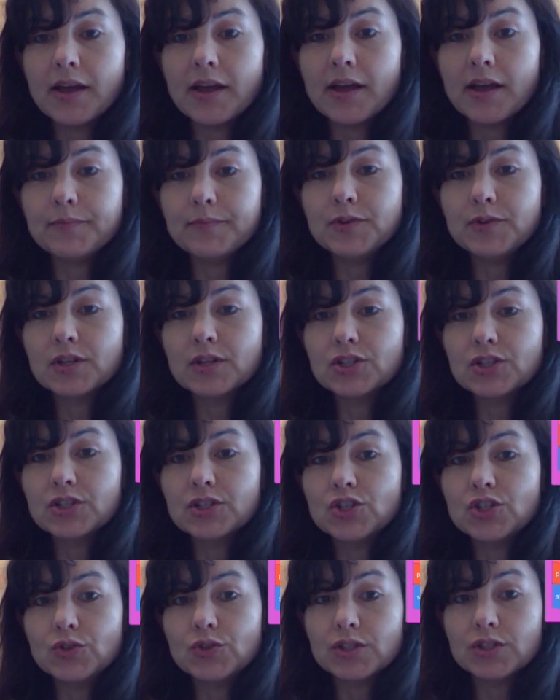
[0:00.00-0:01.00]
Um, you can
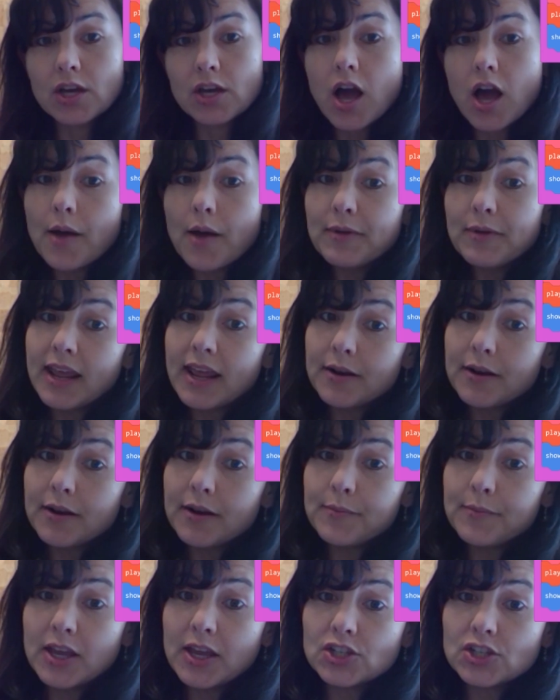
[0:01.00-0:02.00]
choose the comet
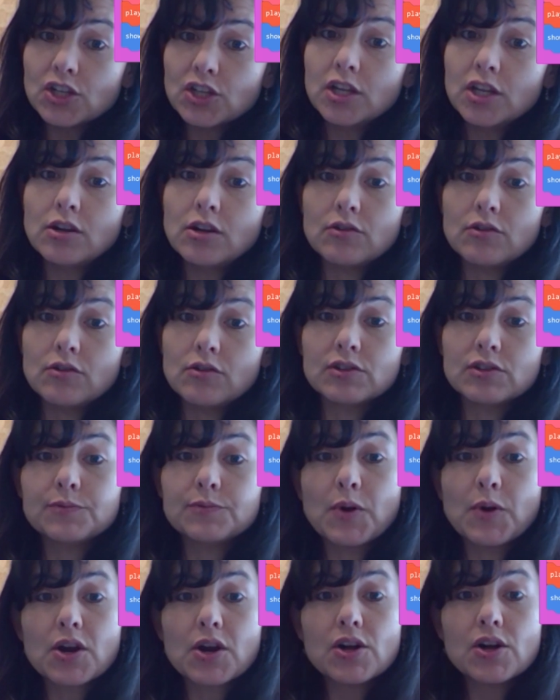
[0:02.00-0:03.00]
animation or
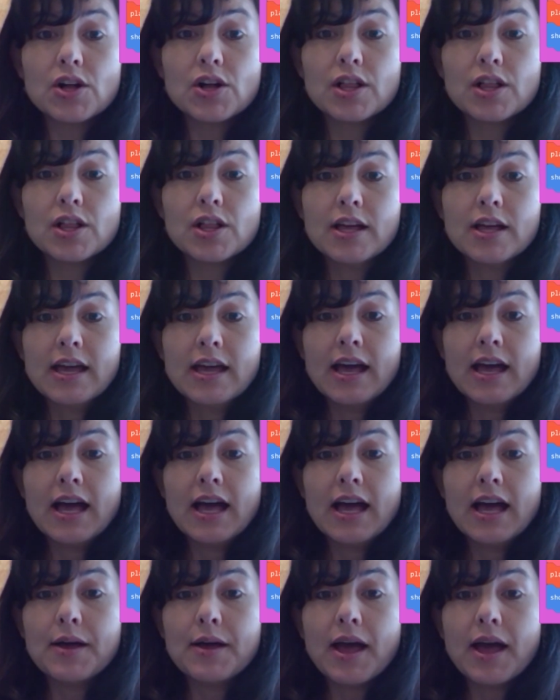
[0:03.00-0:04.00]
sparkle,
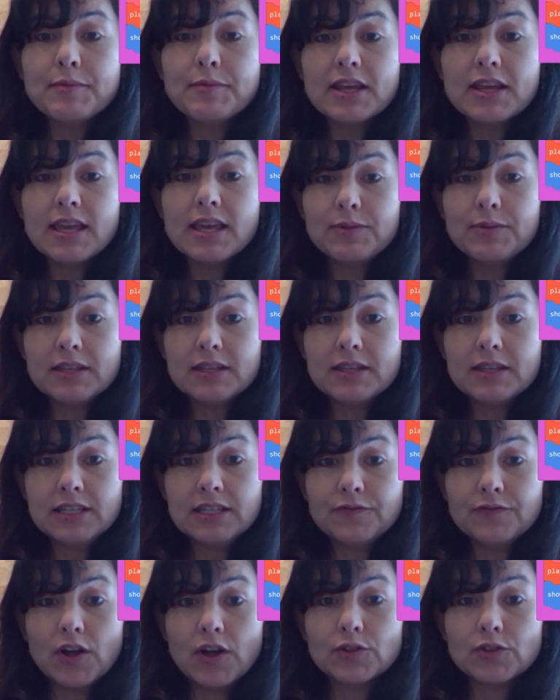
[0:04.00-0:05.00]
uh, I'm going to keep the
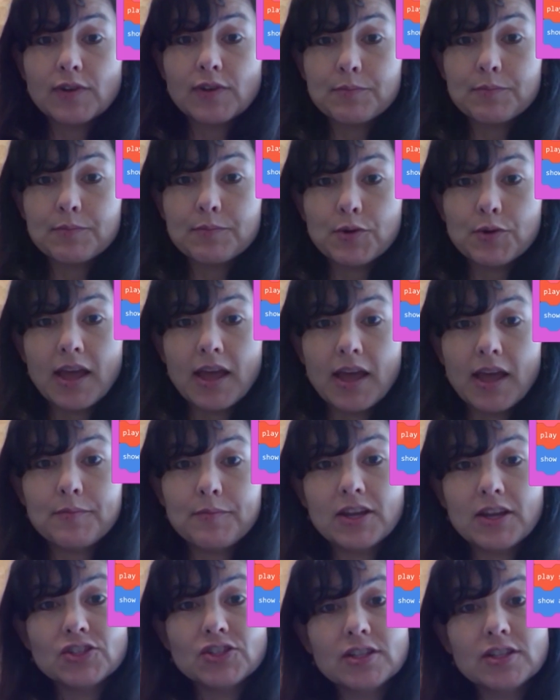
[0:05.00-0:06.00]
default rainbow
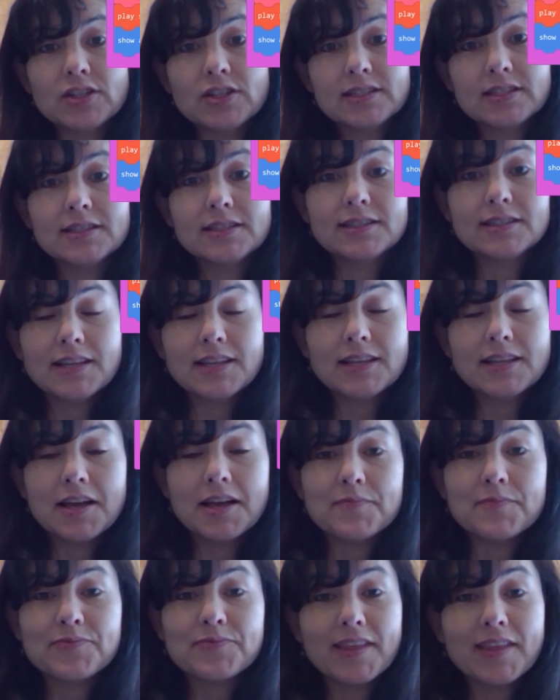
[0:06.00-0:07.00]
animation since
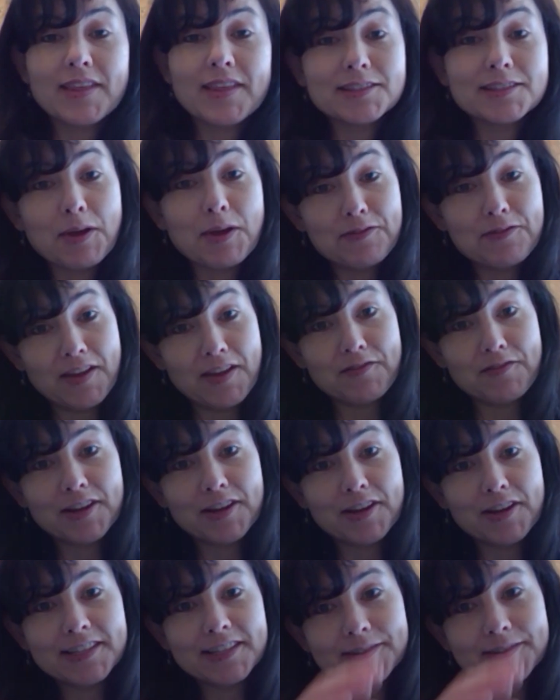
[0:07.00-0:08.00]
um, that's my
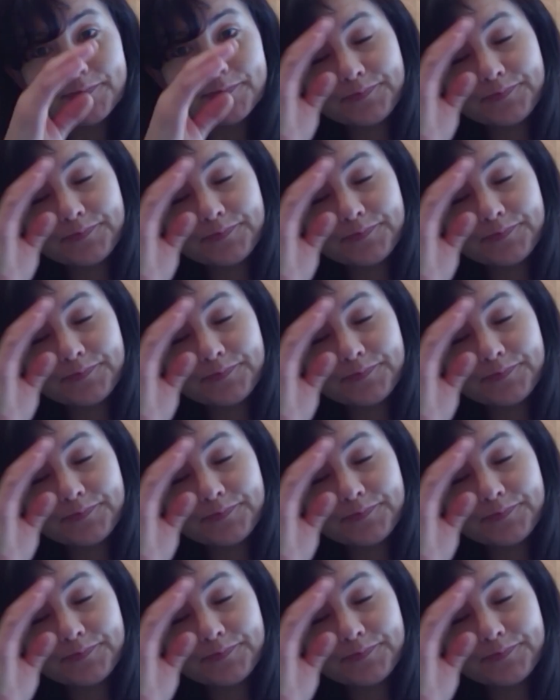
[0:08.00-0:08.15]
favorite.